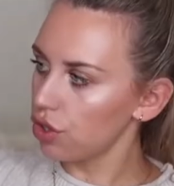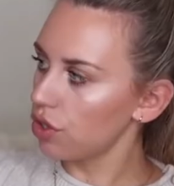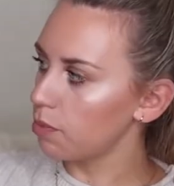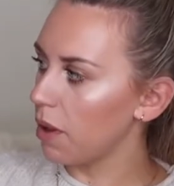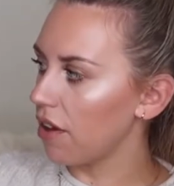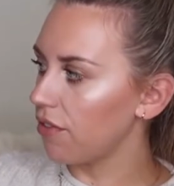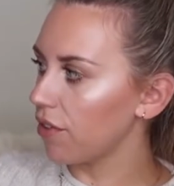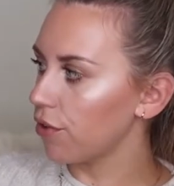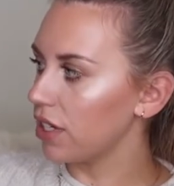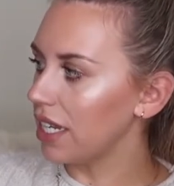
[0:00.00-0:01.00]
shorts,
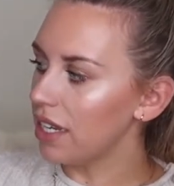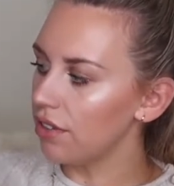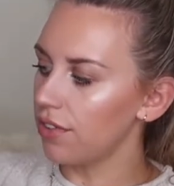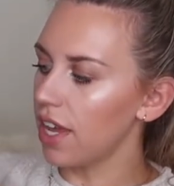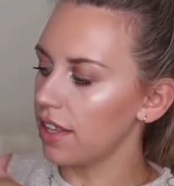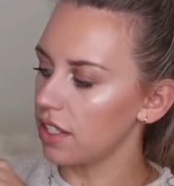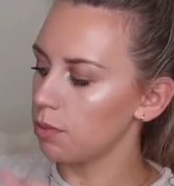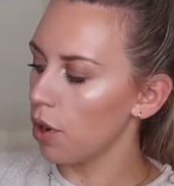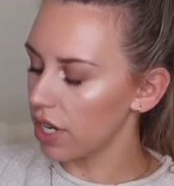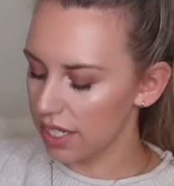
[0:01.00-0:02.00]
perfect for an evening.
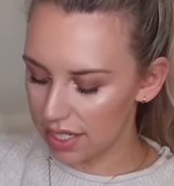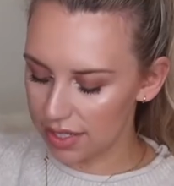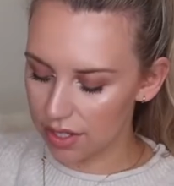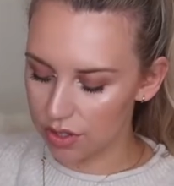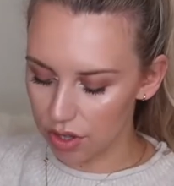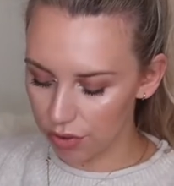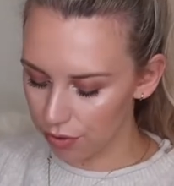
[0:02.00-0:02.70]
There's pocket details on the